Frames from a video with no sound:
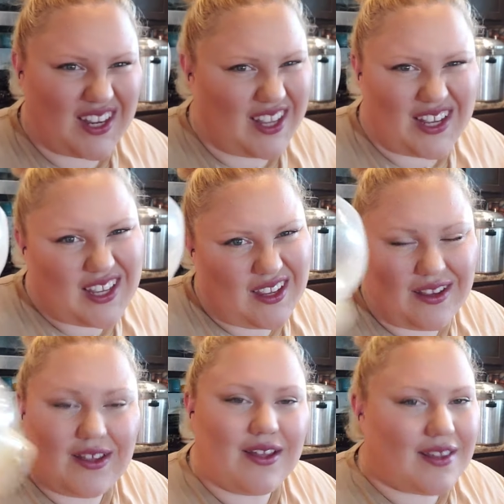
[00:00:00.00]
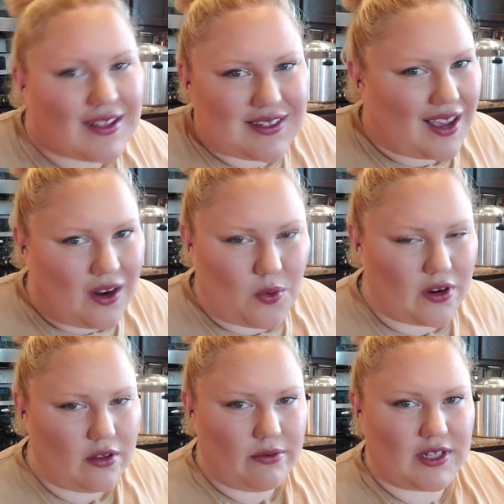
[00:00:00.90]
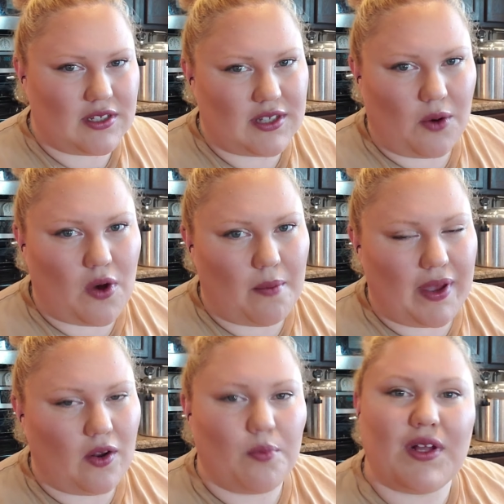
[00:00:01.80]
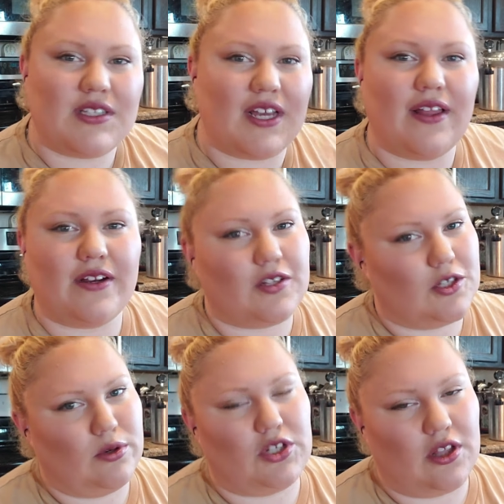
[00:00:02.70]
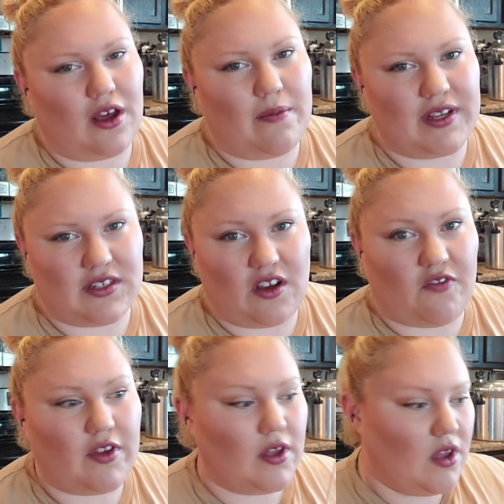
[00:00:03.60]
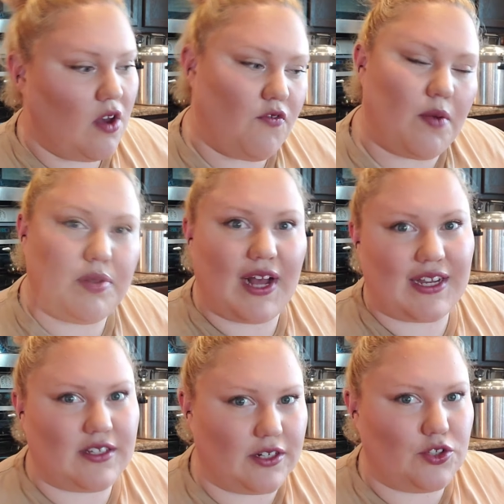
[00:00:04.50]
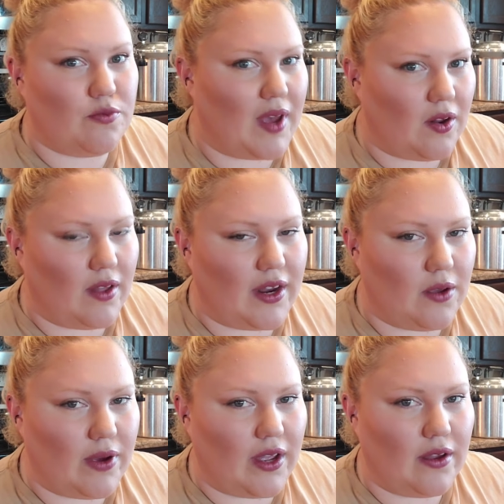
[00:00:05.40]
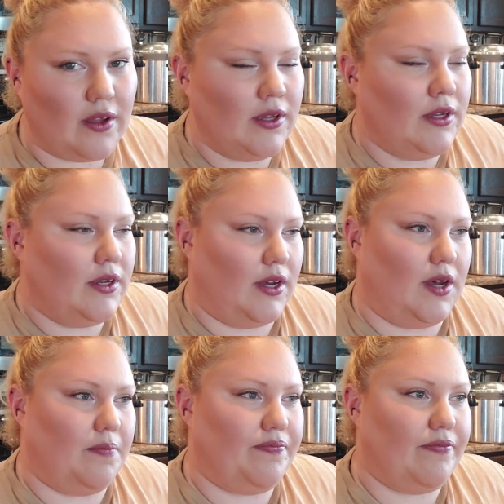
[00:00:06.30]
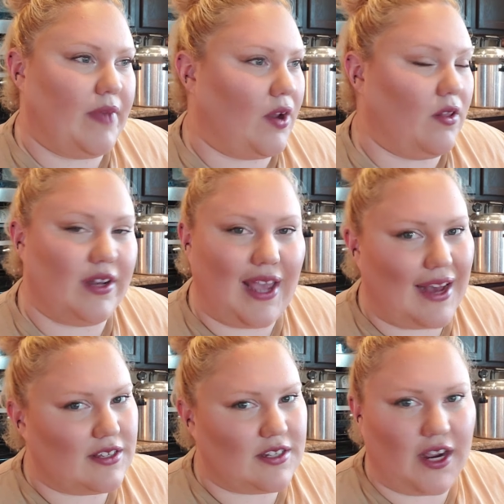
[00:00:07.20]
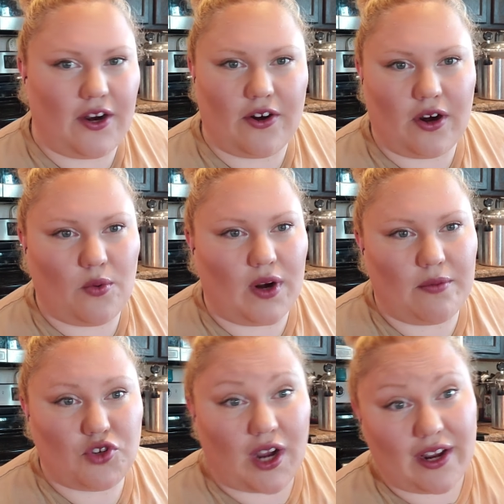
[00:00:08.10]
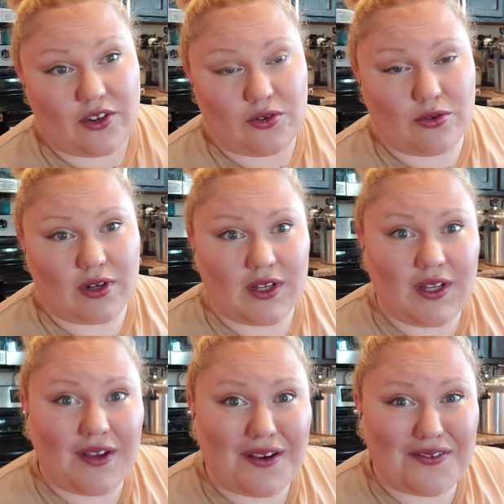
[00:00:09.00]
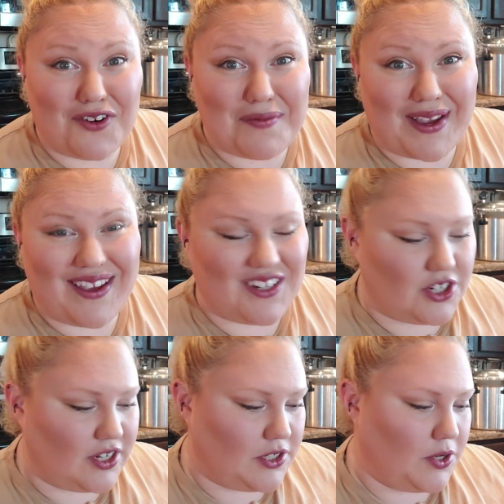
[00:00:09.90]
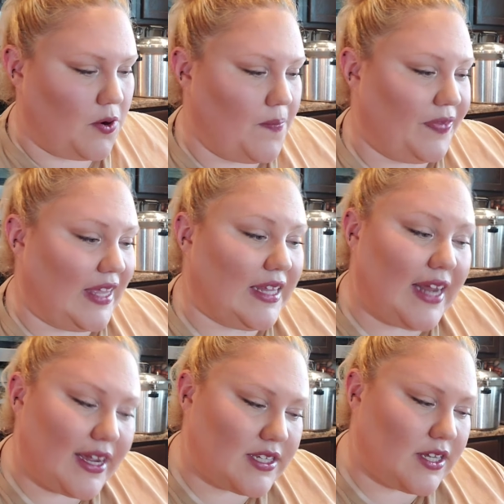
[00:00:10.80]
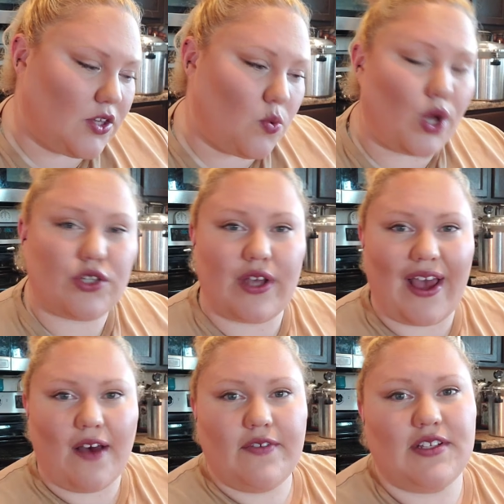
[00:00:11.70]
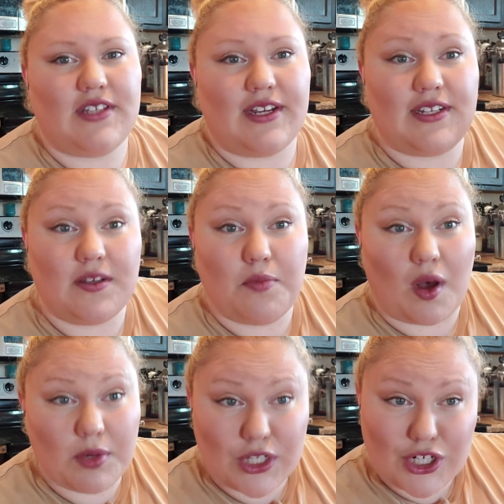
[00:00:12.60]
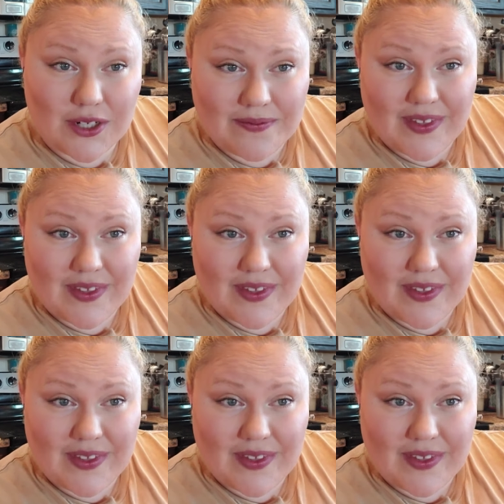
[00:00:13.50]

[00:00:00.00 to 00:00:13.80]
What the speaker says: of icky. That's kind of one of the reasons I want metal. Plus, I like to switch a lot of my stuff from plastic to metal anyway. Metal and cast iron are what I'm trying to convert my kitchen into. And the next thing you want to have is a debubbler.